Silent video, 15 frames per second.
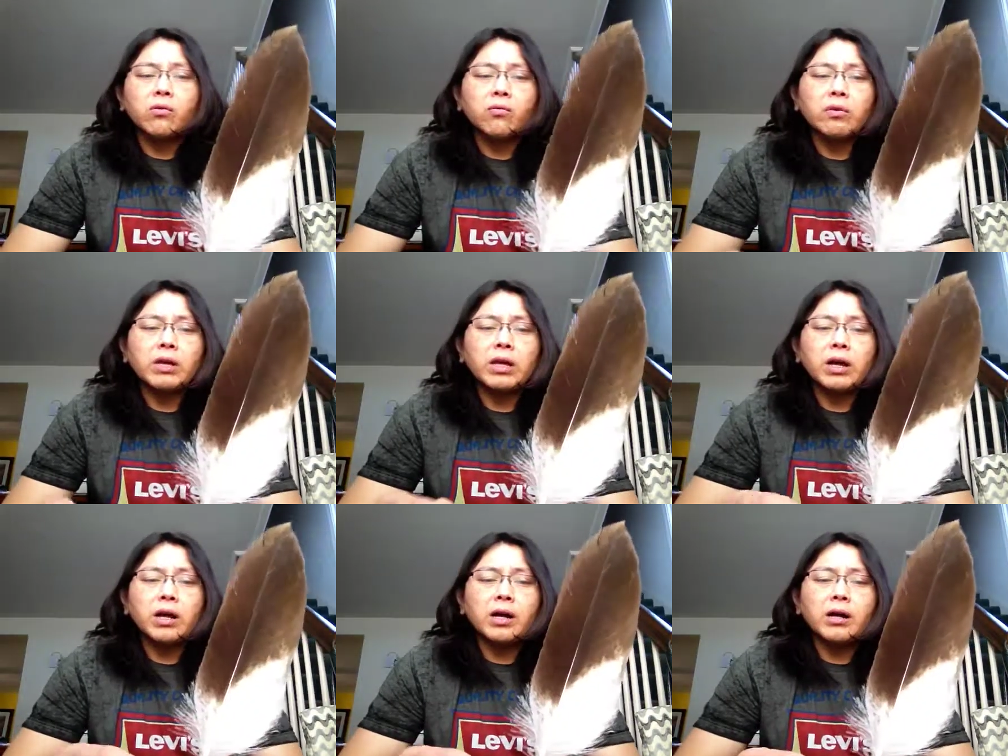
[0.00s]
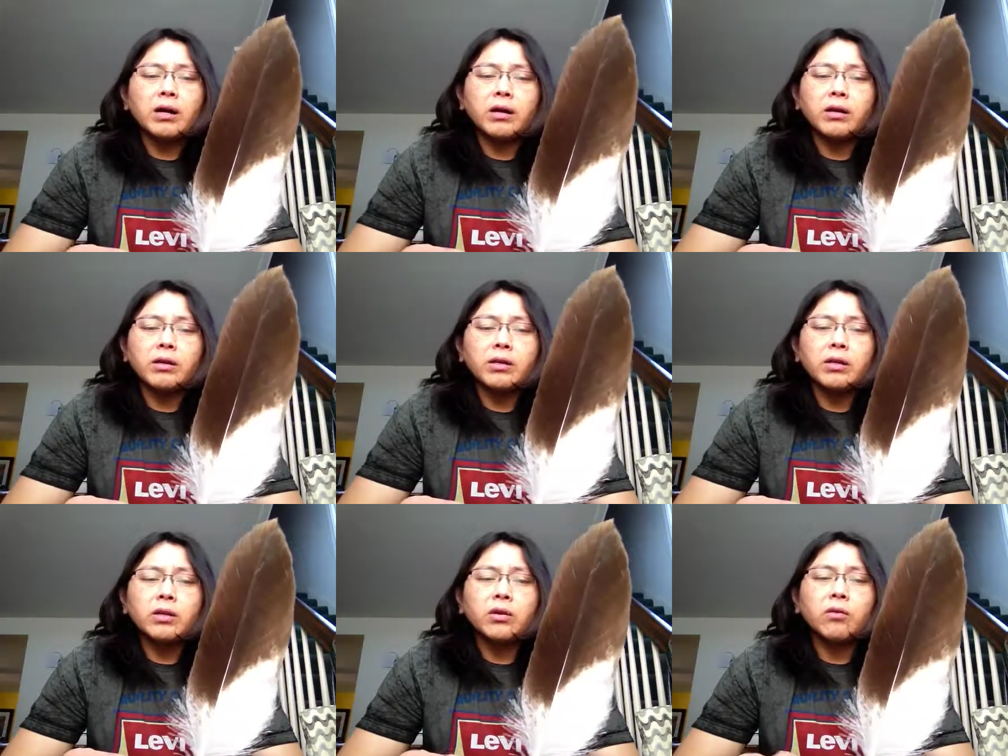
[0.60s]
we, uh,
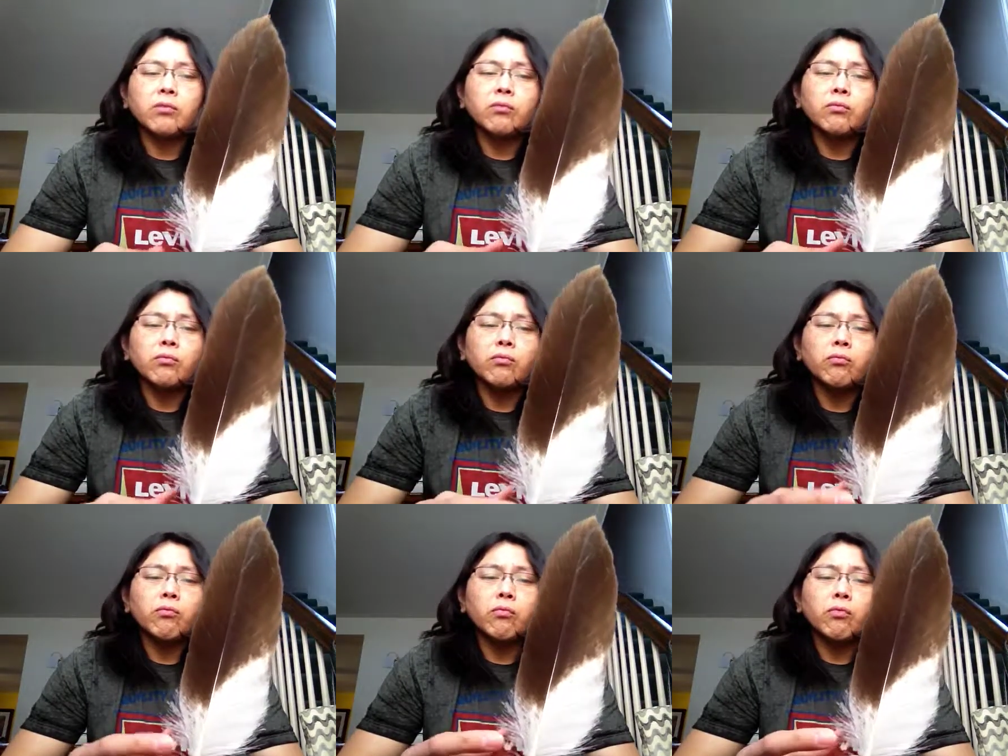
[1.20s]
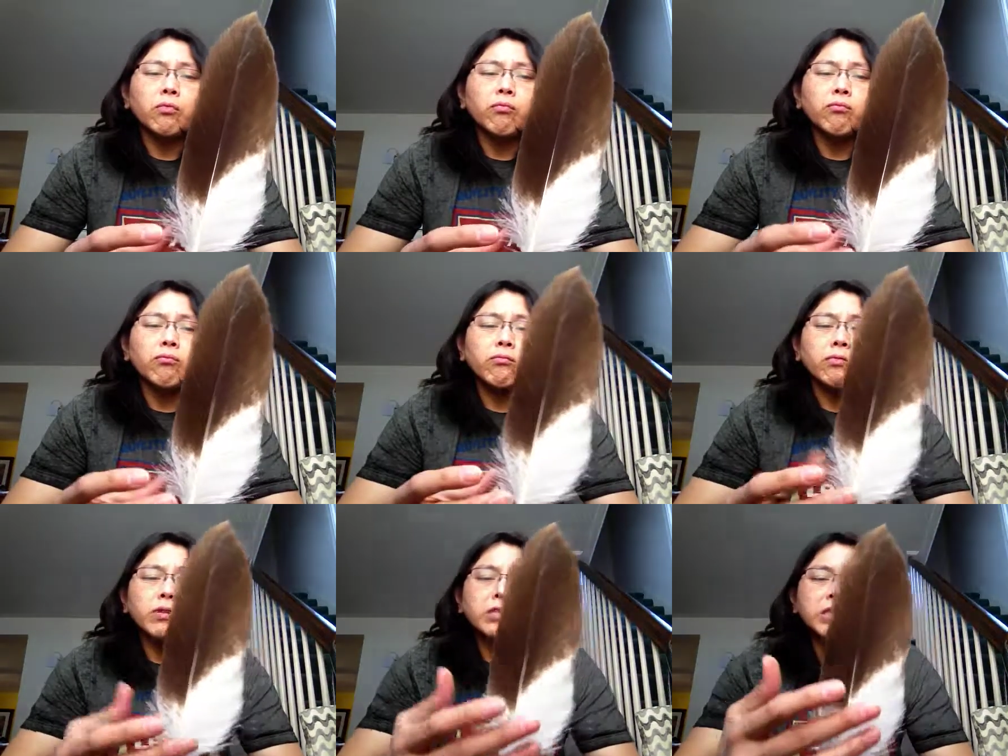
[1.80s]
you know,
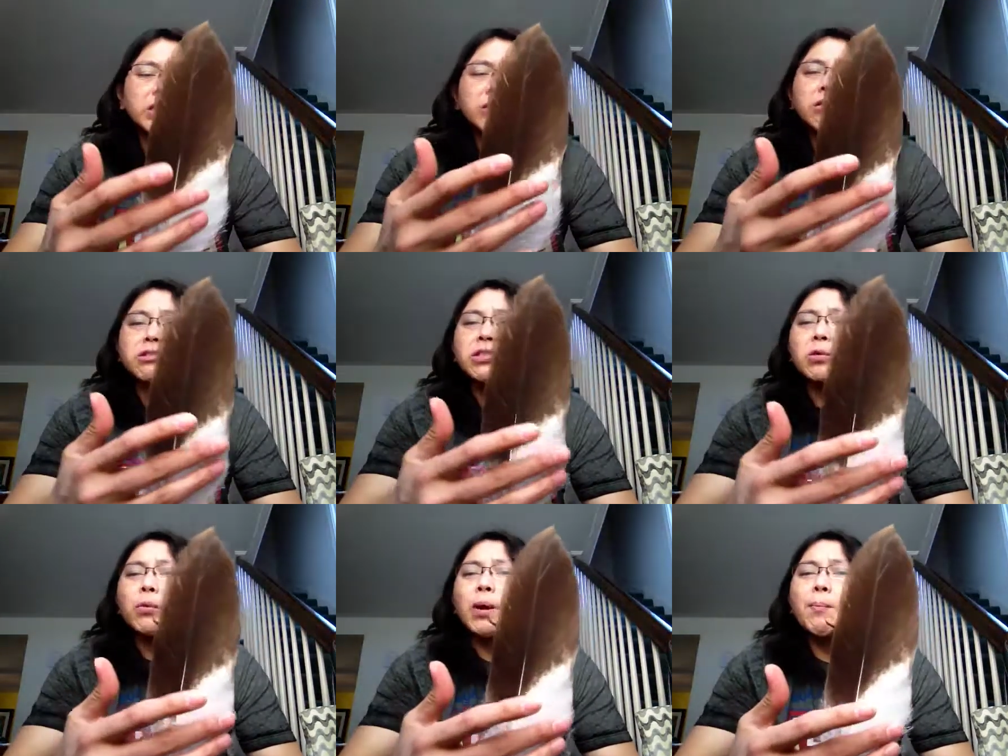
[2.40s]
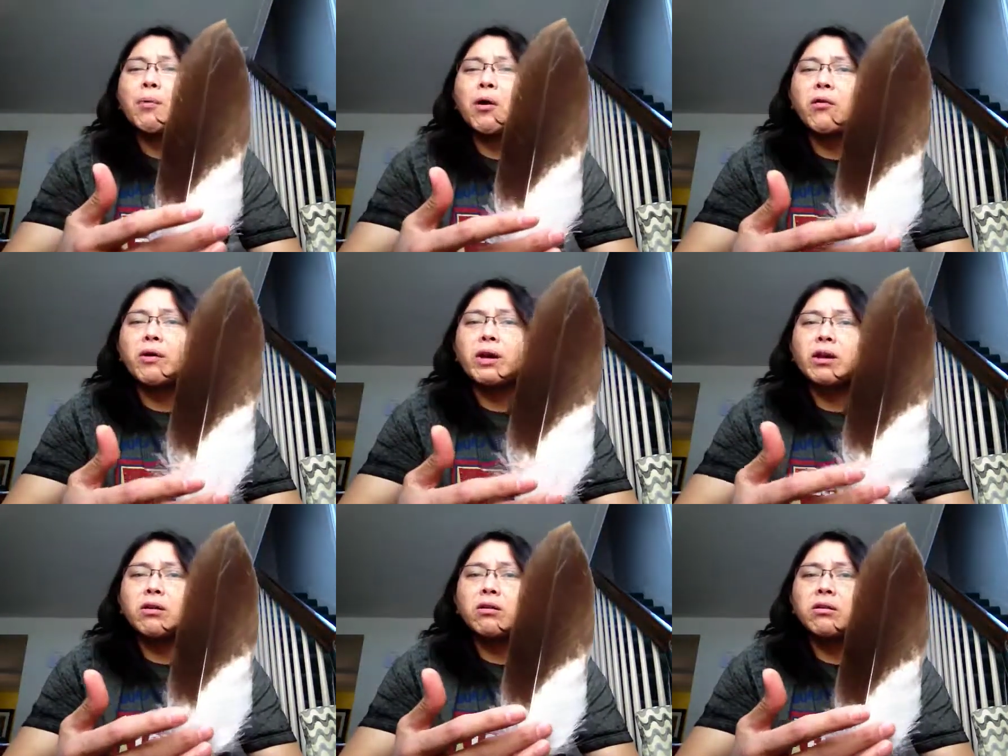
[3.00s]
you see, see the white part
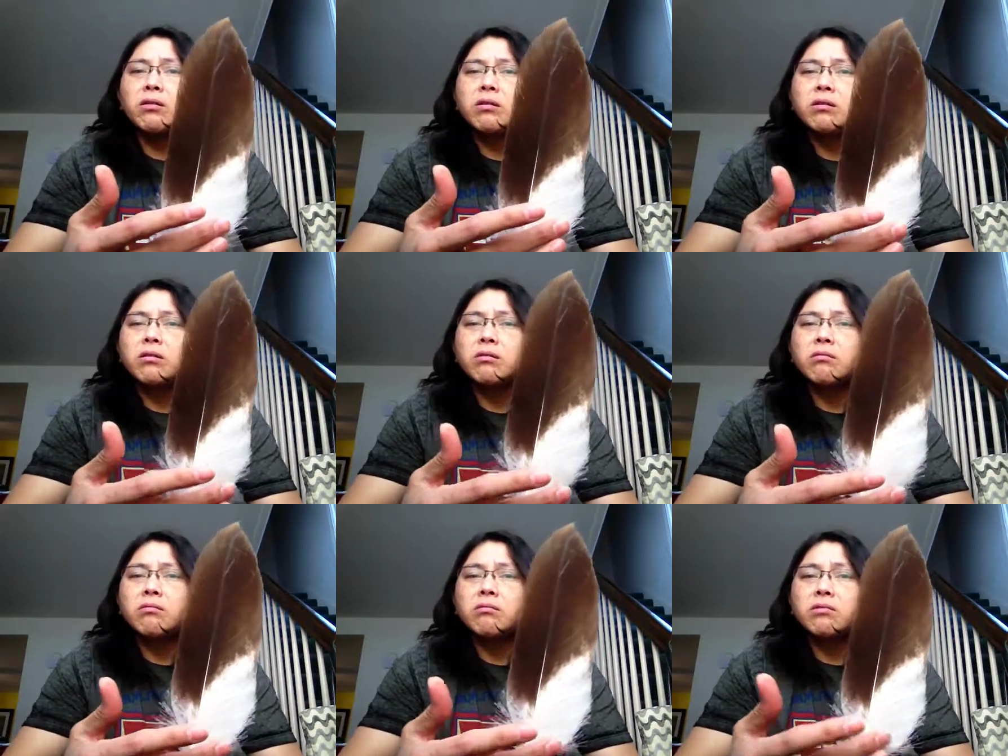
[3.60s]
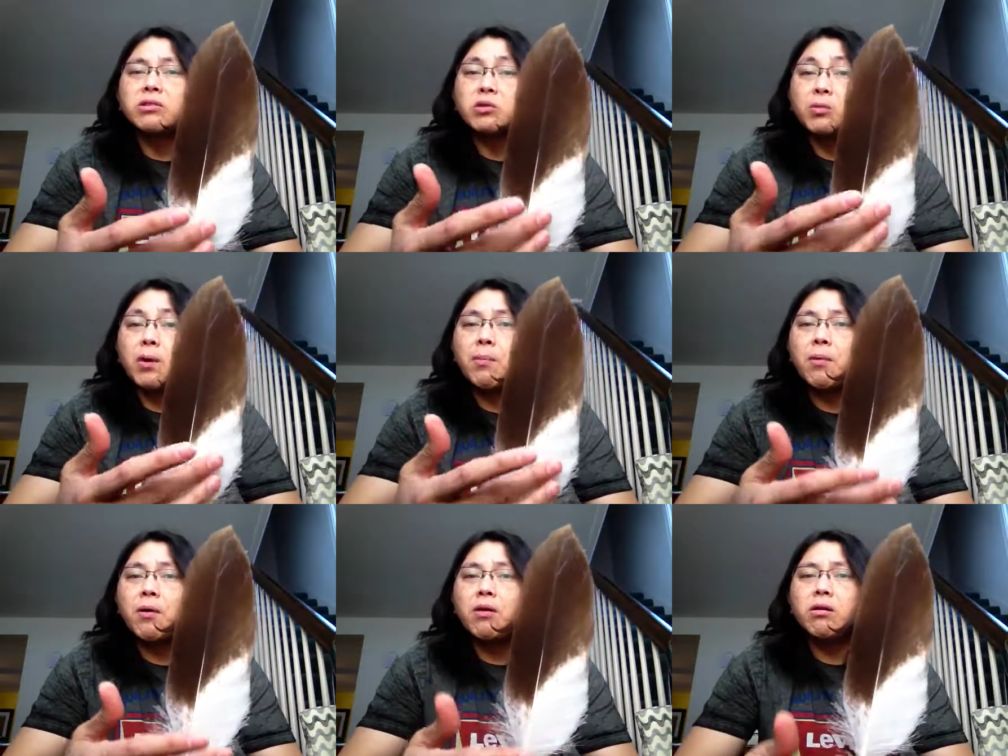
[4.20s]
right here, this
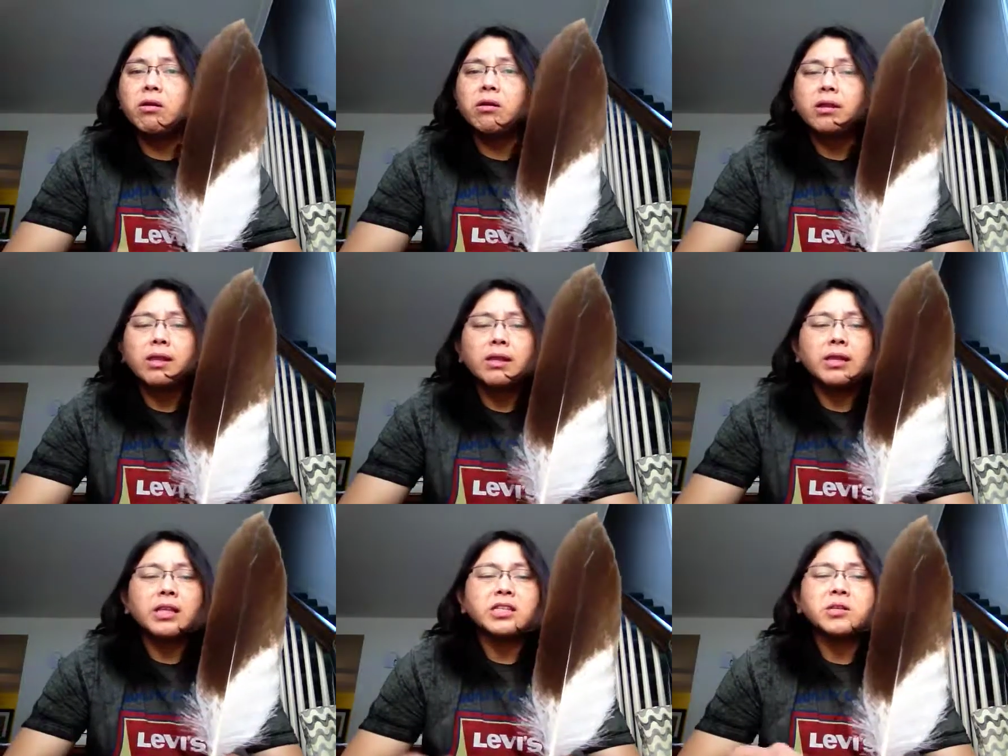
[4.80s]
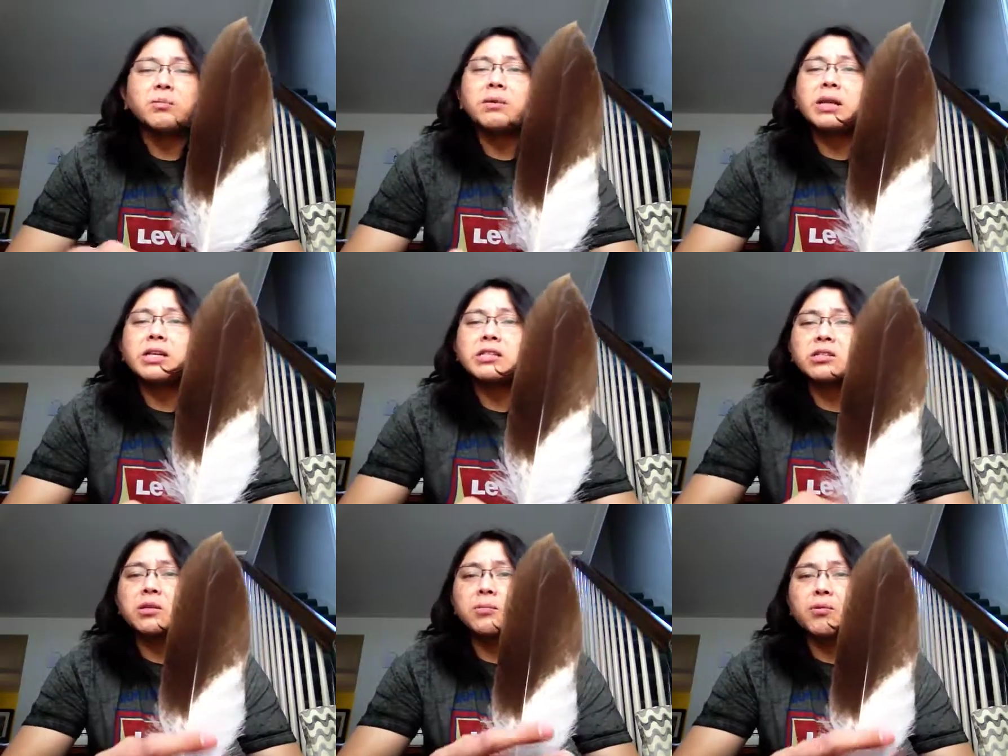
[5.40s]
white part that
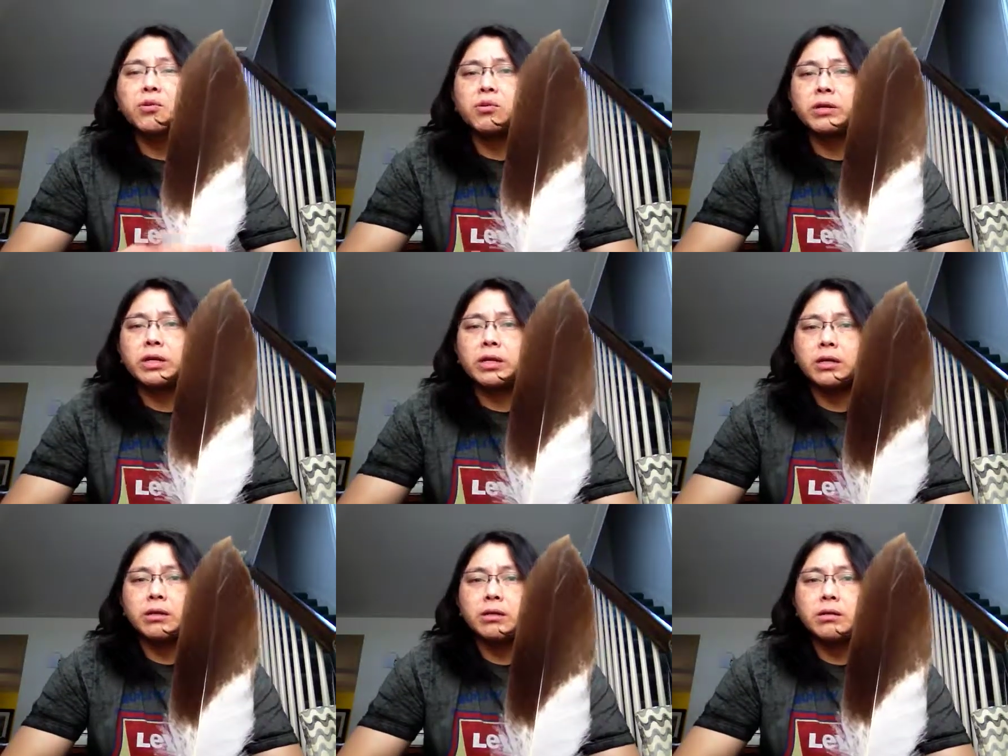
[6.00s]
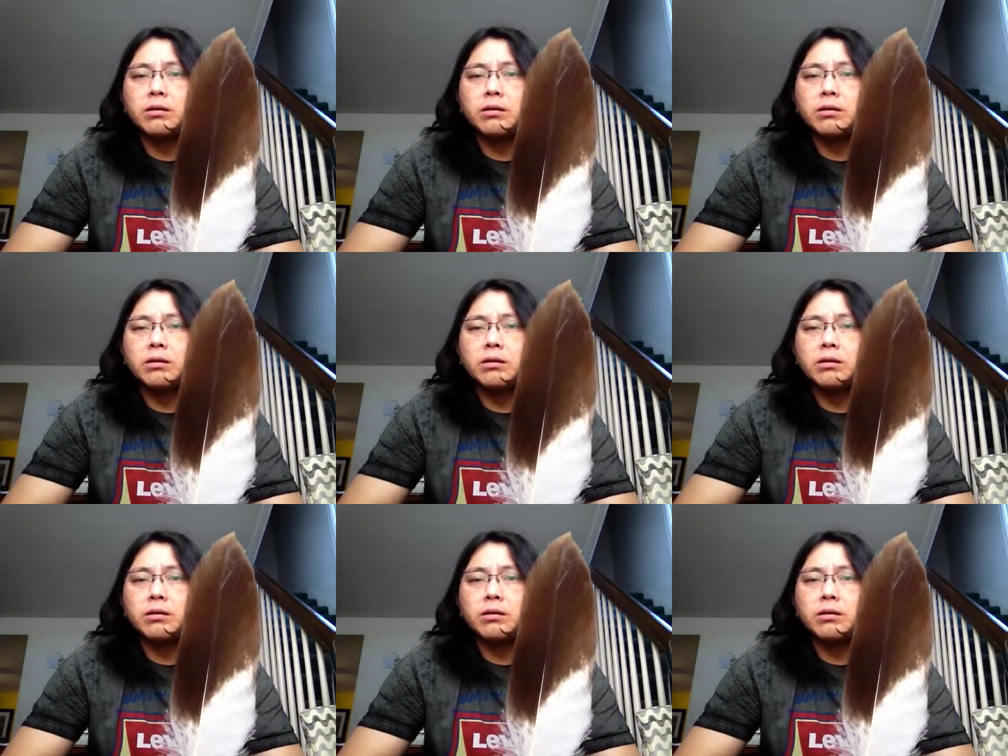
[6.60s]
symbolizes the purity.